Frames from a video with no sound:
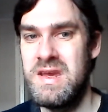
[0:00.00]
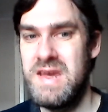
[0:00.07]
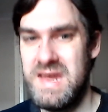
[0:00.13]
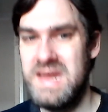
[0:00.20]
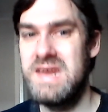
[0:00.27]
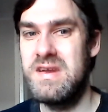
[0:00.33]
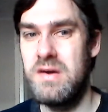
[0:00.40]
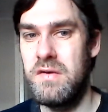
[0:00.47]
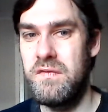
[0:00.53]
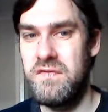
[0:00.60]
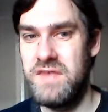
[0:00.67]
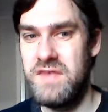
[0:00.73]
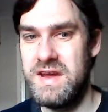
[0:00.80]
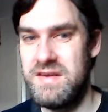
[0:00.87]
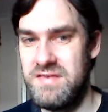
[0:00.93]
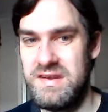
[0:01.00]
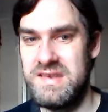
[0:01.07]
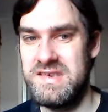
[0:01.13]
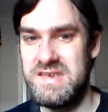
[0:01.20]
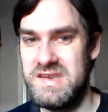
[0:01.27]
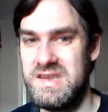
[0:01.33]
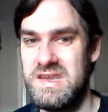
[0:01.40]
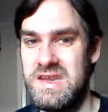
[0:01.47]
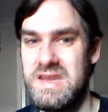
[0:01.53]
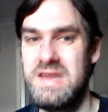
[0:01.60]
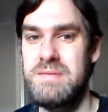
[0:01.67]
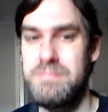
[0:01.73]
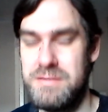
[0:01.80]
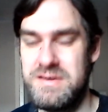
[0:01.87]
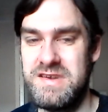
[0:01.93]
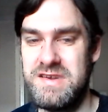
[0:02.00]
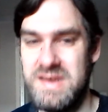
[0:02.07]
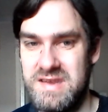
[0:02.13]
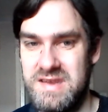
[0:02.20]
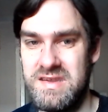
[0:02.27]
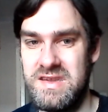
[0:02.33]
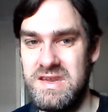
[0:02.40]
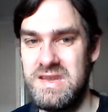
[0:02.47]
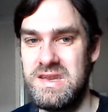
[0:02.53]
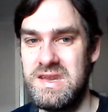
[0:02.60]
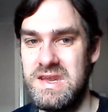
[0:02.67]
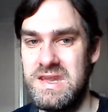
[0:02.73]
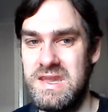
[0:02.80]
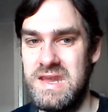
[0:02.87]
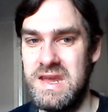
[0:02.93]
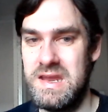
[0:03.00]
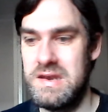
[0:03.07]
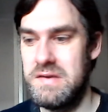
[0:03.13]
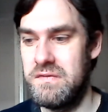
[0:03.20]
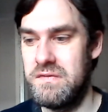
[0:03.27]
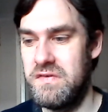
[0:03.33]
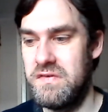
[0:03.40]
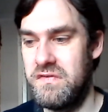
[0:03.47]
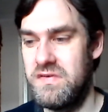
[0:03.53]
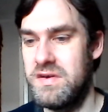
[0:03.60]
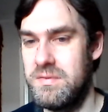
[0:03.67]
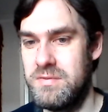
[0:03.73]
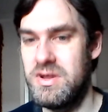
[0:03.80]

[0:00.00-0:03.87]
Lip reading: It got very silly, particularly near the end of the film.